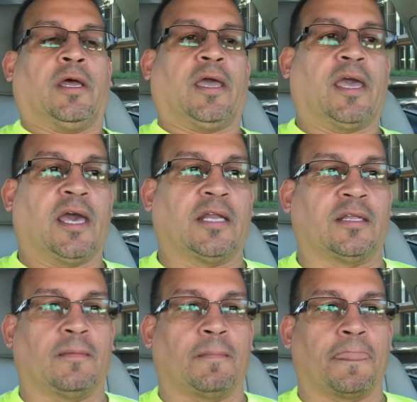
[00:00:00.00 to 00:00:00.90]

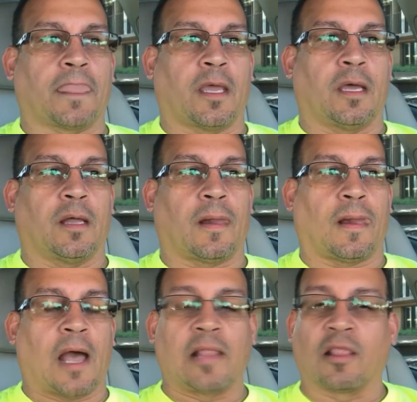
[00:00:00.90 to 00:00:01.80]
And
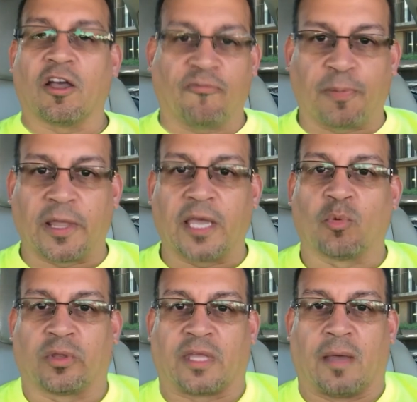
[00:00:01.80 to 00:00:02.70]
I love playing
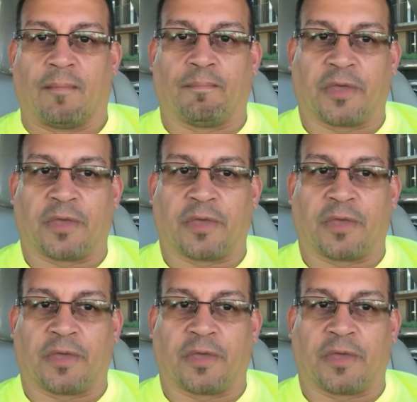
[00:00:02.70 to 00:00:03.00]
with them,